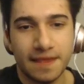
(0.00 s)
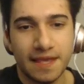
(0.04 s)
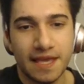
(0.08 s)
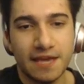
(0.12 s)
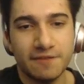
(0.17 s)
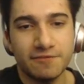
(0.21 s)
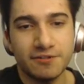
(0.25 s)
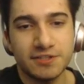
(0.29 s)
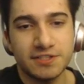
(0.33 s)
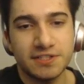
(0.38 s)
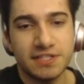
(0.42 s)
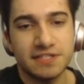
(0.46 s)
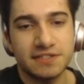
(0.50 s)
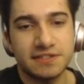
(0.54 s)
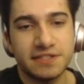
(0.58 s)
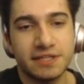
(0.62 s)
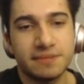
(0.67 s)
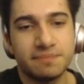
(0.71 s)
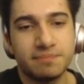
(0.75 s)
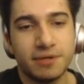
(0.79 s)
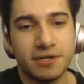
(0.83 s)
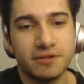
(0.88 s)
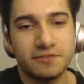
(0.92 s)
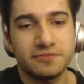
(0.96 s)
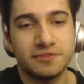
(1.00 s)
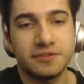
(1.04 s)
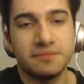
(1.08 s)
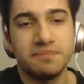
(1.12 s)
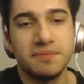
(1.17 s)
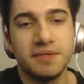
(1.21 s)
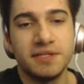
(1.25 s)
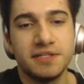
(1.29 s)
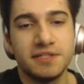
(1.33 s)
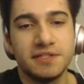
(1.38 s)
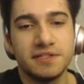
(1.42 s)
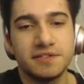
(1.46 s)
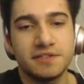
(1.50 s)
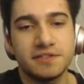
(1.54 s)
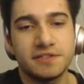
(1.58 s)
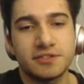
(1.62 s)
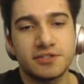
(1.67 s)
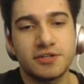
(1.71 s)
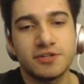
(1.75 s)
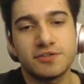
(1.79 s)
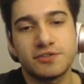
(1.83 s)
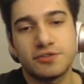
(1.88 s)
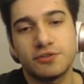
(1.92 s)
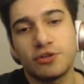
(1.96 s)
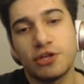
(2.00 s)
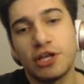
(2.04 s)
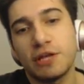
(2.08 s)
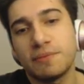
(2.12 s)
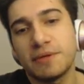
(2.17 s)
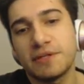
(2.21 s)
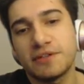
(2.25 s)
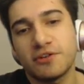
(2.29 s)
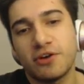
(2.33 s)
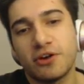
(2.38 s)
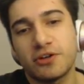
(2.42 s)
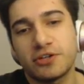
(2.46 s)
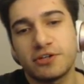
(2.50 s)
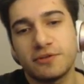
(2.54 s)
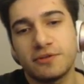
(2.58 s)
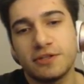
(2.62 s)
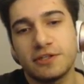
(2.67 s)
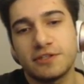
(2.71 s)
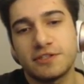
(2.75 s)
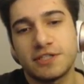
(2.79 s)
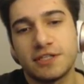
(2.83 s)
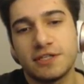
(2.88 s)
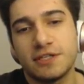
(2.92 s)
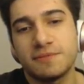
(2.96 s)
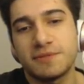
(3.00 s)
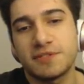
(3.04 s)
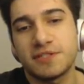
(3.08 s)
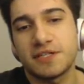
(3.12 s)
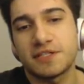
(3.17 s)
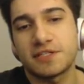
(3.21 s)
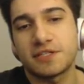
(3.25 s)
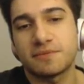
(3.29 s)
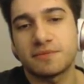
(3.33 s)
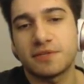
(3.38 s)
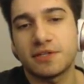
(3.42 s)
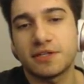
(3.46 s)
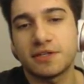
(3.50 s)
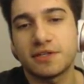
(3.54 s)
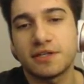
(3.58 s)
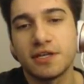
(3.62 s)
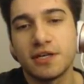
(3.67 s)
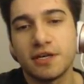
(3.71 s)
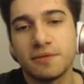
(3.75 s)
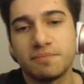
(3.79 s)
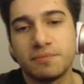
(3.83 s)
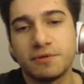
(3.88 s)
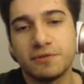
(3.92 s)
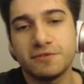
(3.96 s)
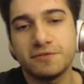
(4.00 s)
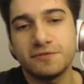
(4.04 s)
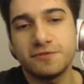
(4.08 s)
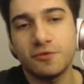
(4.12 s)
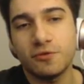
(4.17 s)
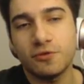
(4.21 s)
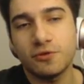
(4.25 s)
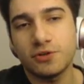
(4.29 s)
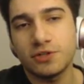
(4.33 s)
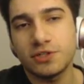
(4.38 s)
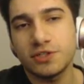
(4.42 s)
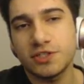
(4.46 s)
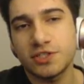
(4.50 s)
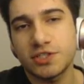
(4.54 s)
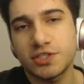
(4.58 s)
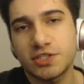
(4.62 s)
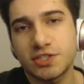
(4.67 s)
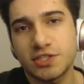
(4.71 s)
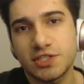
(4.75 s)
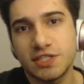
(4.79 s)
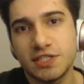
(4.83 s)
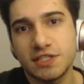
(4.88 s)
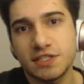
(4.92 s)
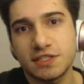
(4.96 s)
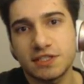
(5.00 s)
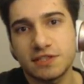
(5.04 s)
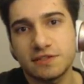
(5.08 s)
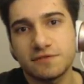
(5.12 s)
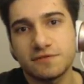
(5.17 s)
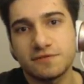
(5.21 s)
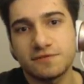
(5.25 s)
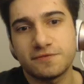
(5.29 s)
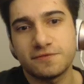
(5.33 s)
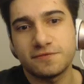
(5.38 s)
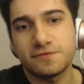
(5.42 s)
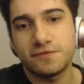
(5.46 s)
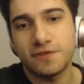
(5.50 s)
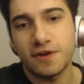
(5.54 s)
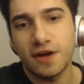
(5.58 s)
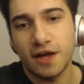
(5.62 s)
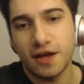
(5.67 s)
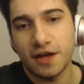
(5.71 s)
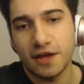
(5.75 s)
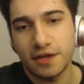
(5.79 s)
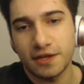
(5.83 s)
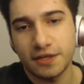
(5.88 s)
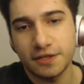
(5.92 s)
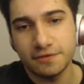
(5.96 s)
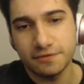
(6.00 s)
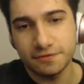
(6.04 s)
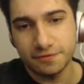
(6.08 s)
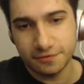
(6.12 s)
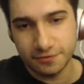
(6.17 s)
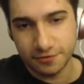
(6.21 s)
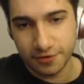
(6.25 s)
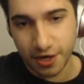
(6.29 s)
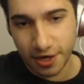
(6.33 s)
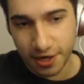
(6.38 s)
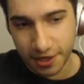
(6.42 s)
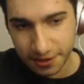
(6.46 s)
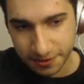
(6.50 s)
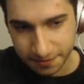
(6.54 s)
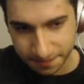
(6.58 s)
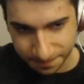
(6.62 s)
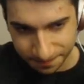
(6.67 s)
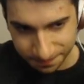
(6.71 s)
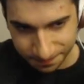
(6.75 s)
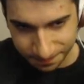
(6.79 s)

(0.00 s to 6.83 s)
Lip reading: Ever since they buffed the minions, because let me say something. Before season 5, right?